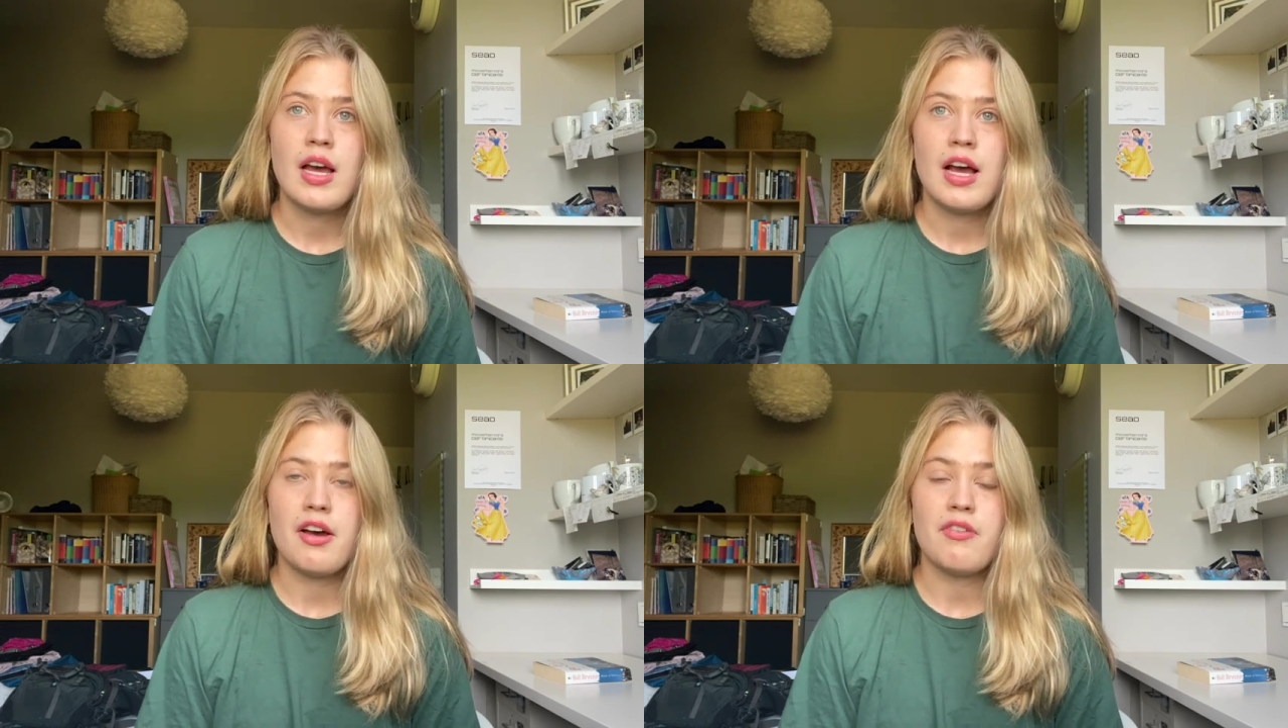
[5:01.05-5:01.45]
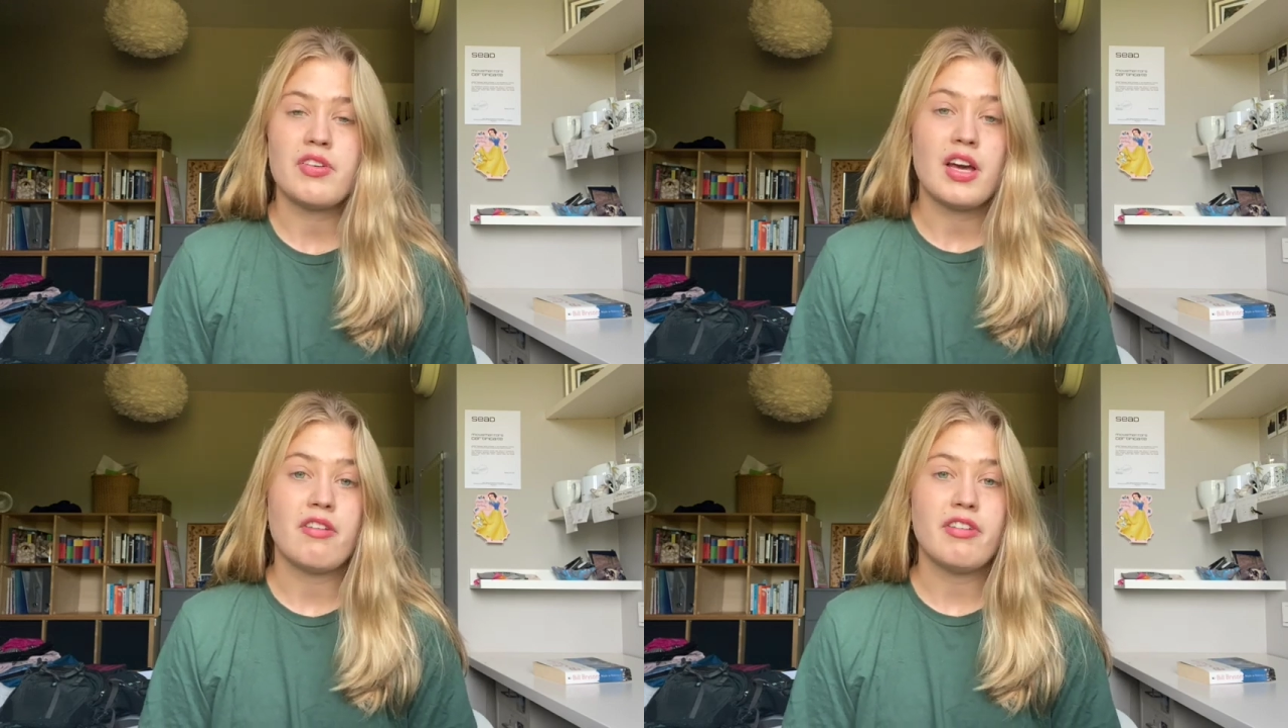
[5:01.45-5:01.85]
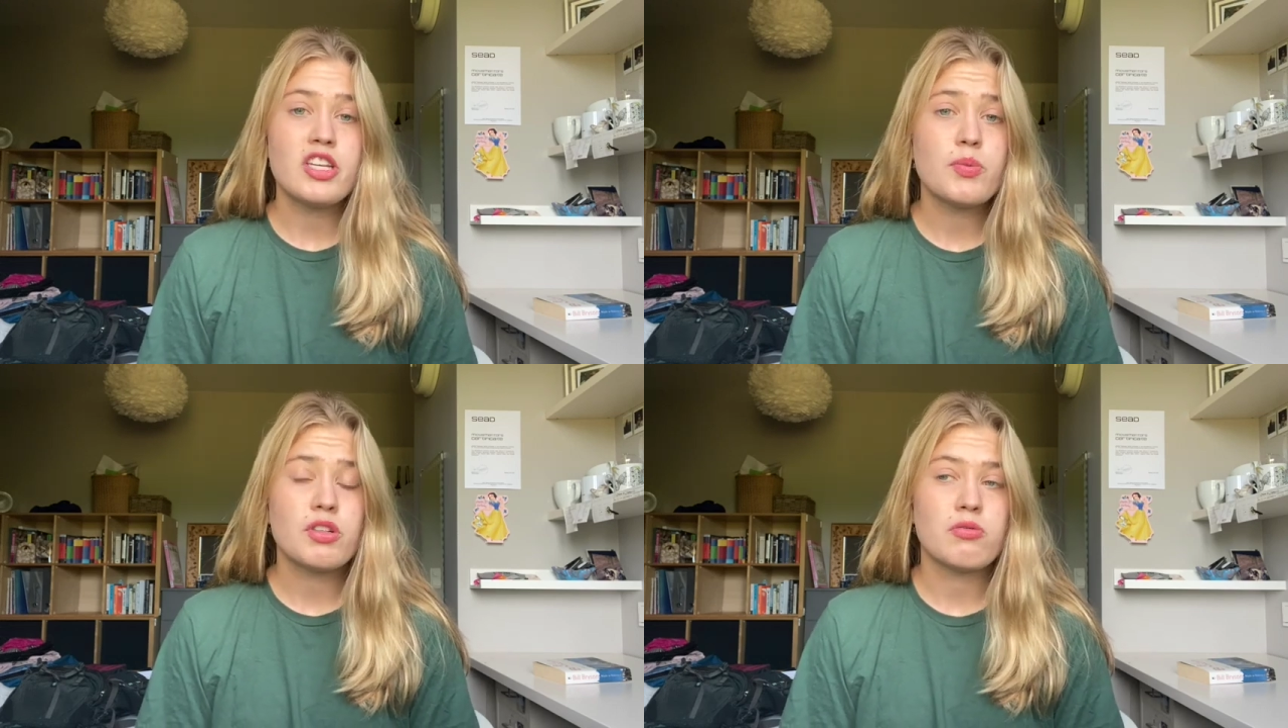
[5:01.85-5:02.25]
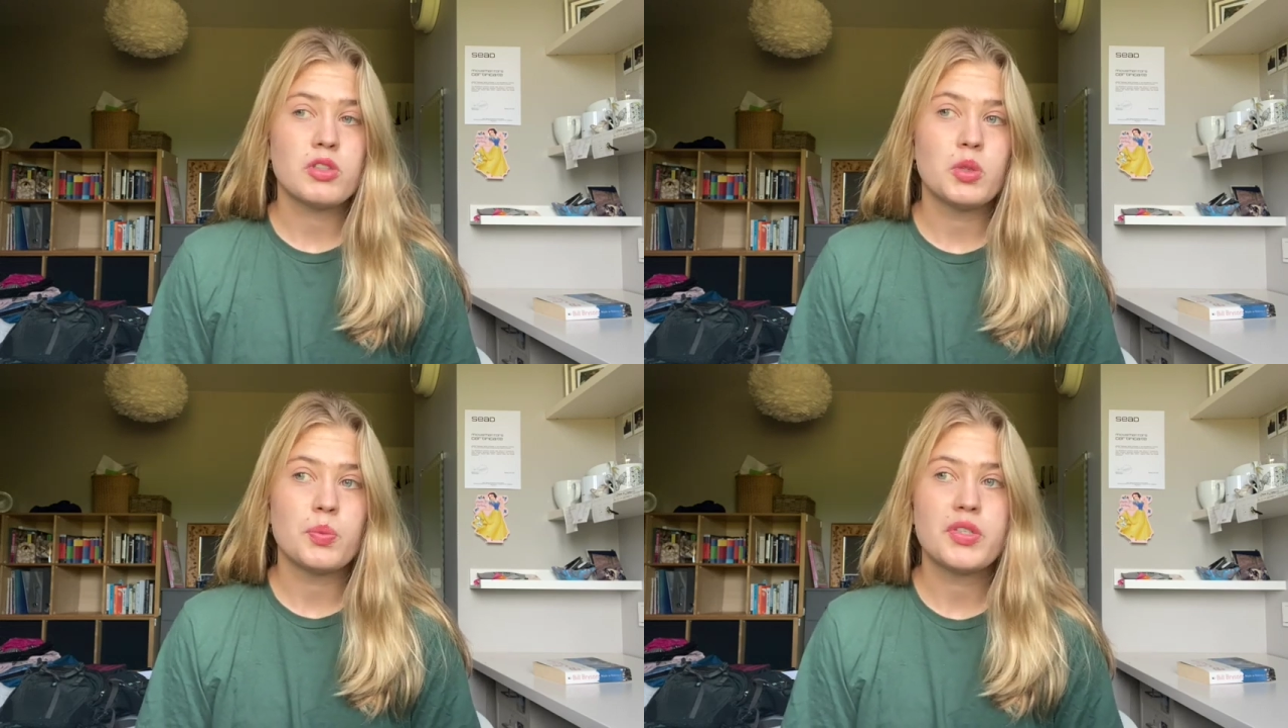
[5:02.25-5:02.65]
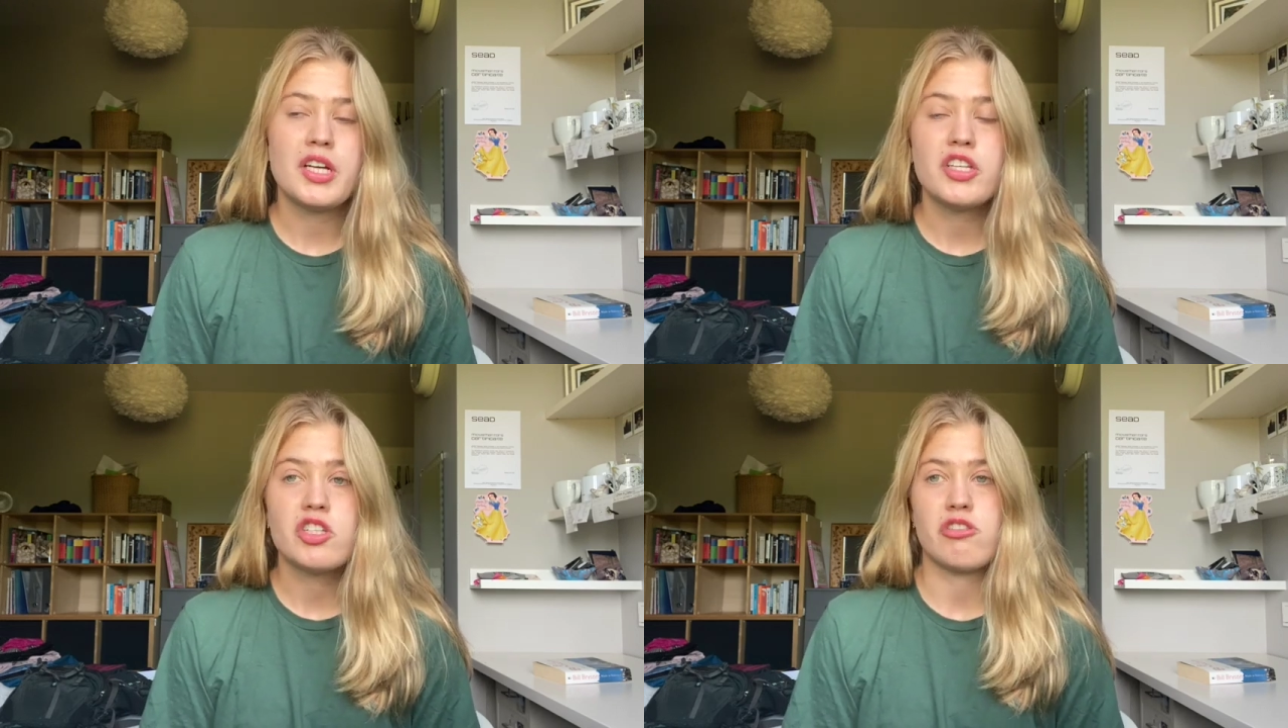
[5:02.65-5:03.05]
via Facebook groups,
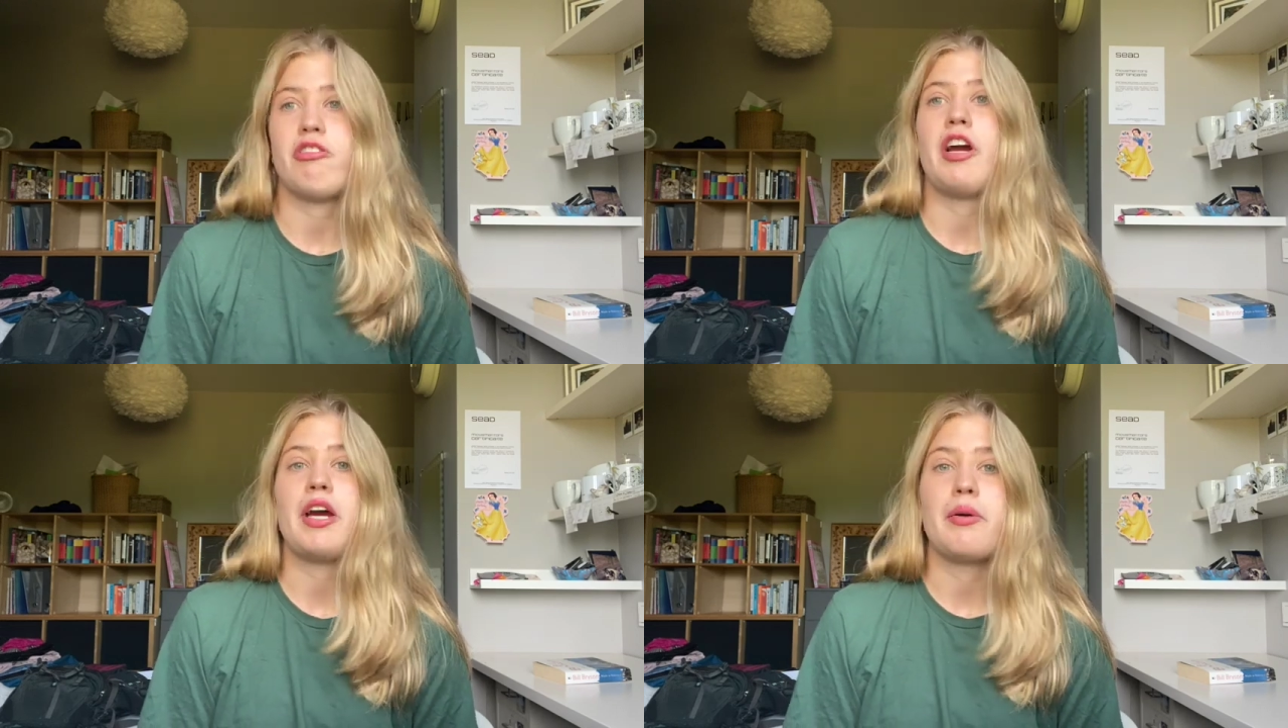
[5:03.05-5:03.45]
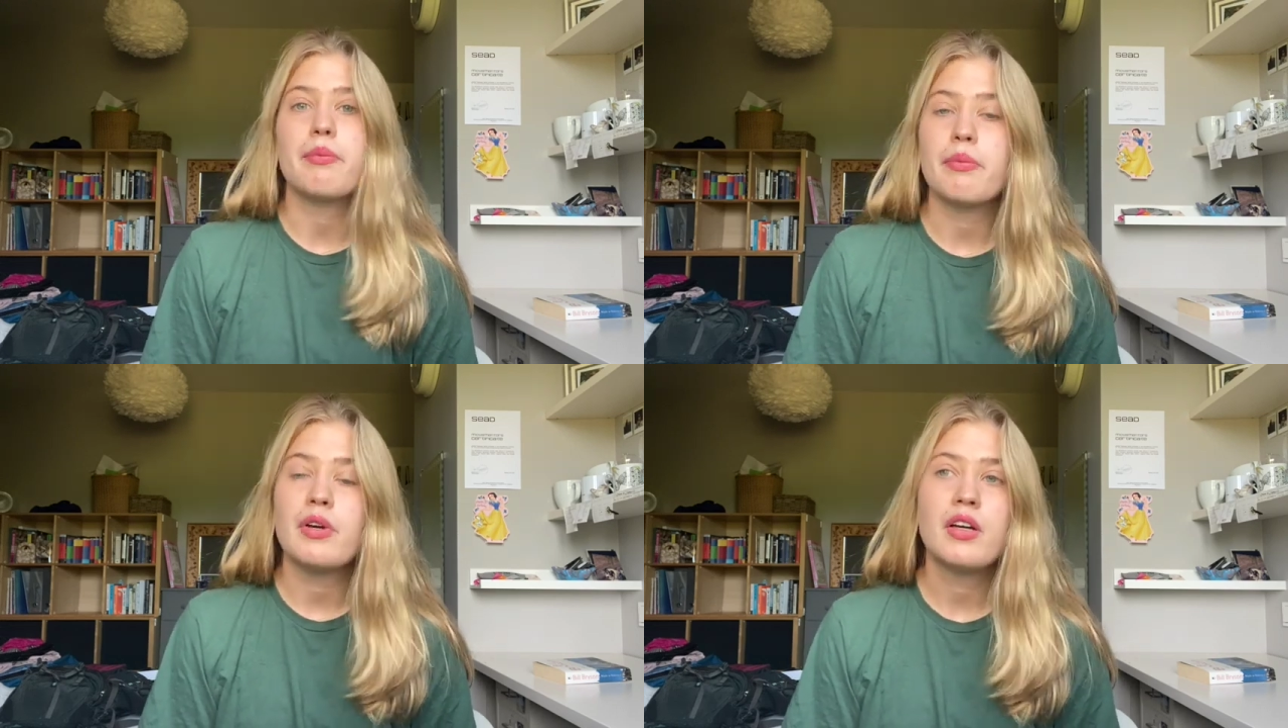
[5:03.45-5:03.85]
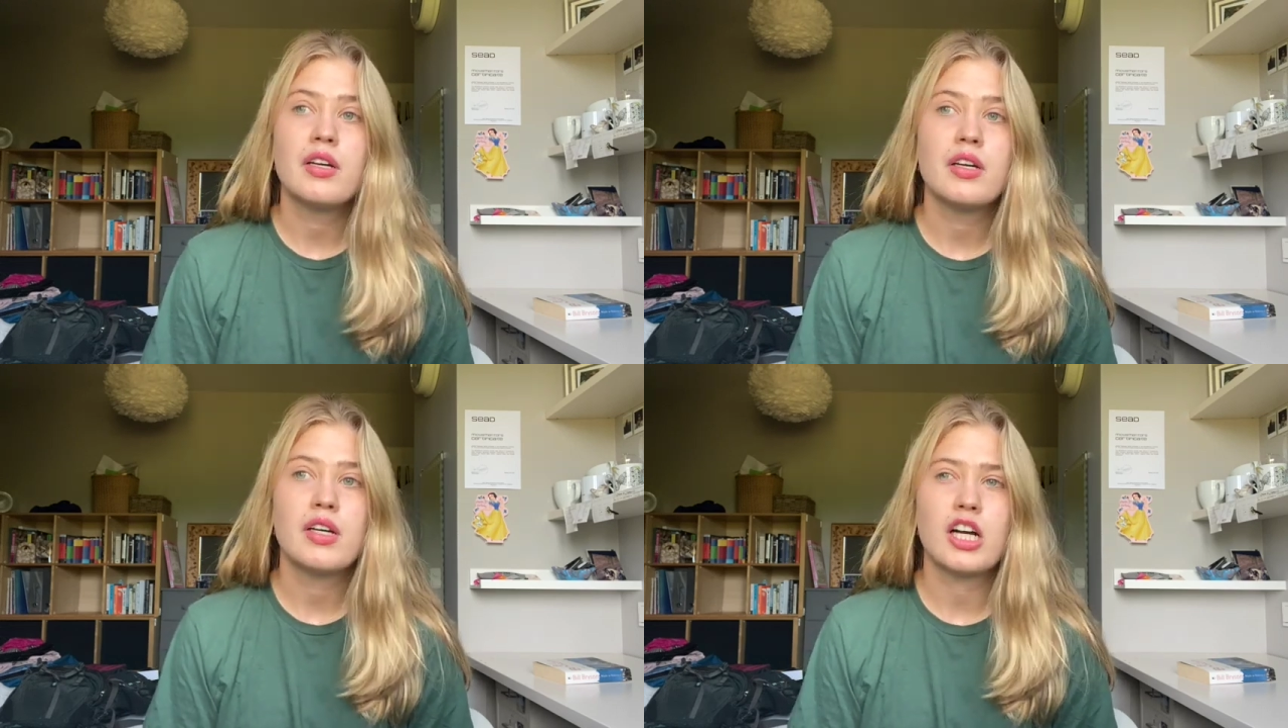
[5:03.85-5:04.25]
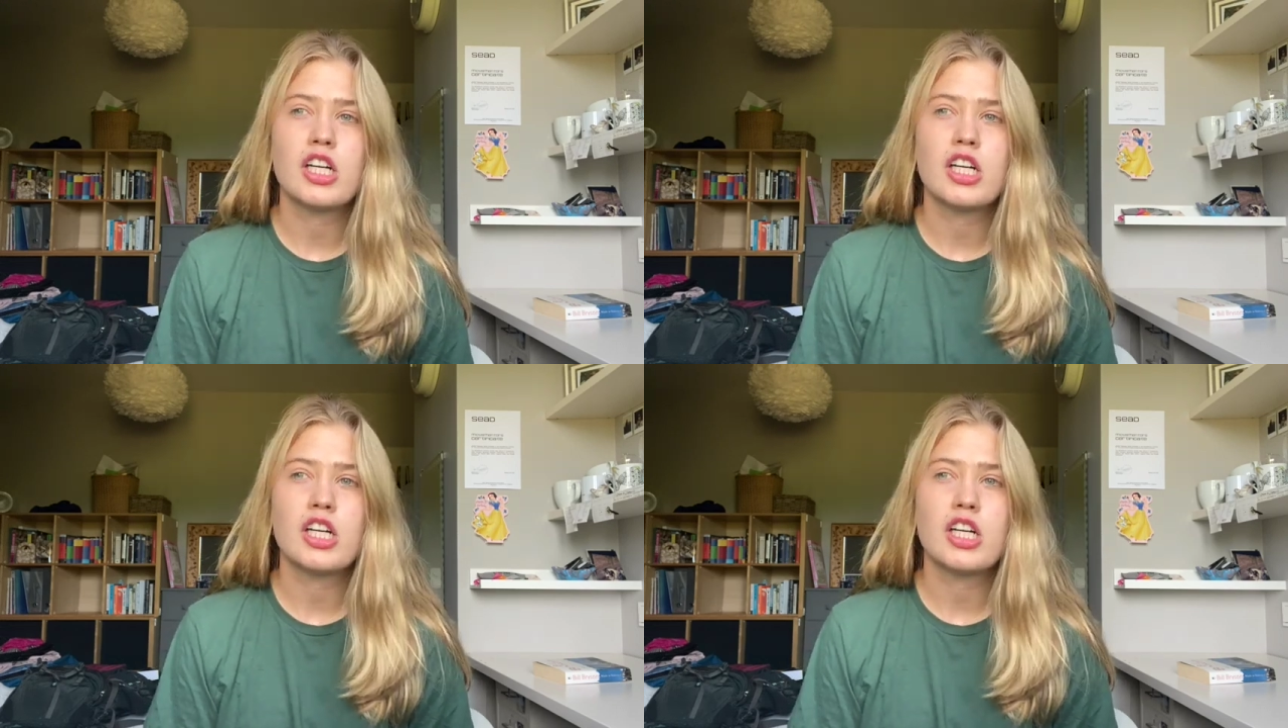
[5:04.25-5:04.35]
Instagram, a